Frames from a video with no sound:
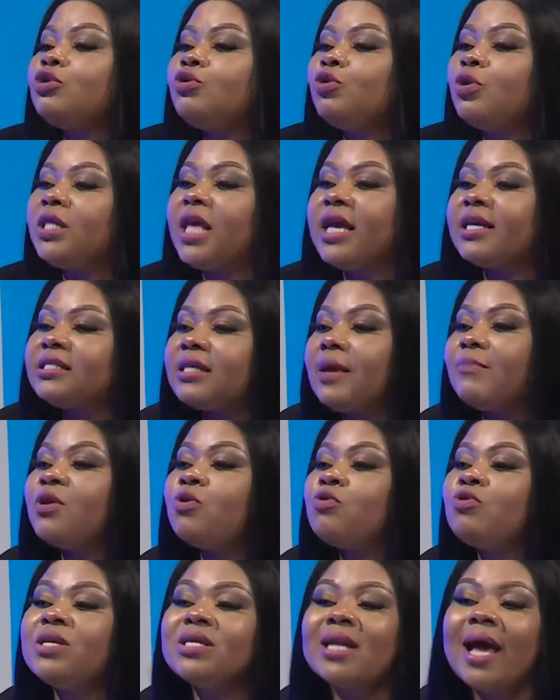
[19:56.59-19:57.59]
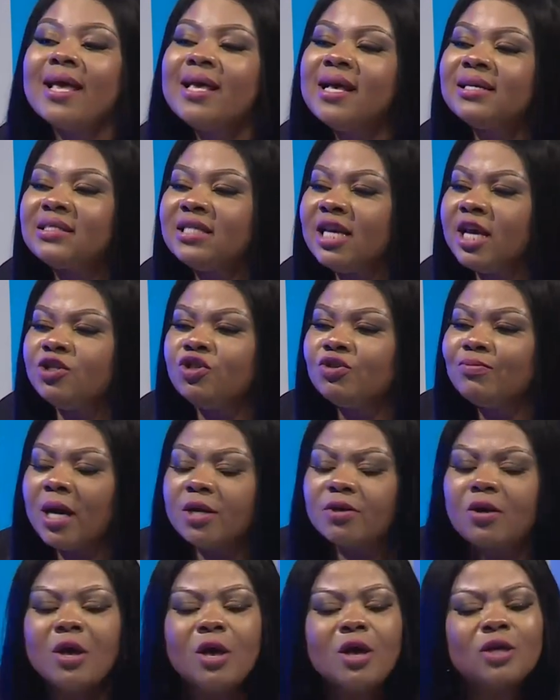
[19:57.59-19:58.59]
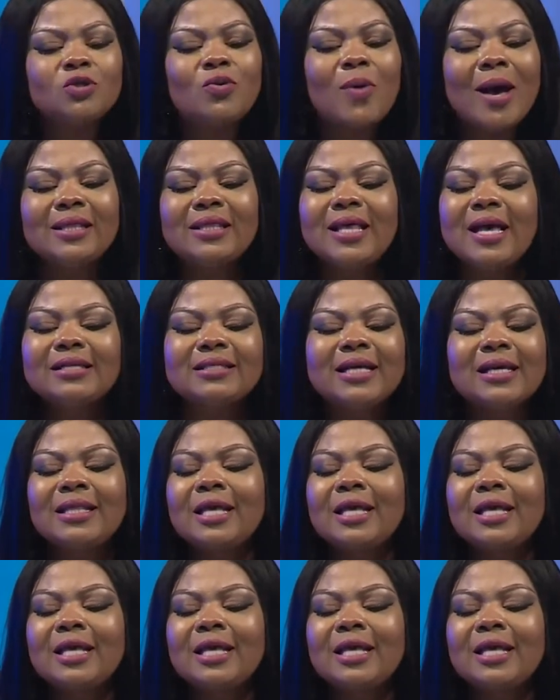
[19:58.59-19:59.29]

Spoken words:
you think so I think that